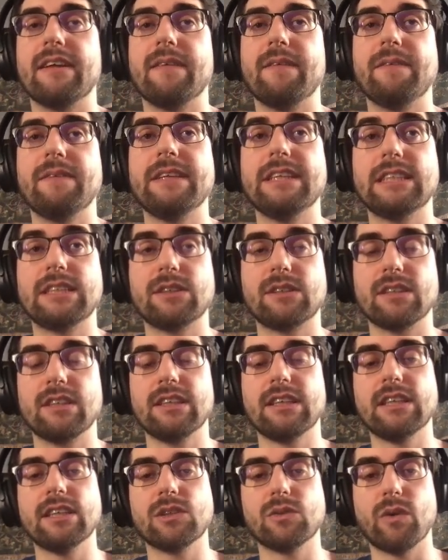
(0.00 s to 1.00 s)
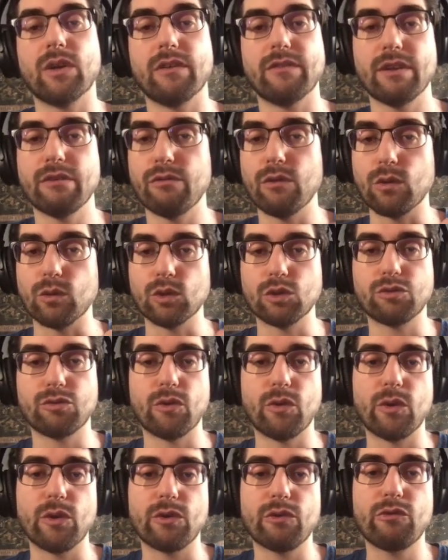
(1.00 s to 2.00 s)
this is one of the focus
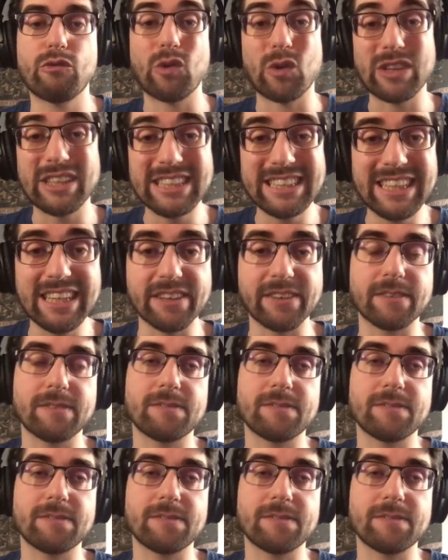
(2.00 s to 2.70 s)
for this year.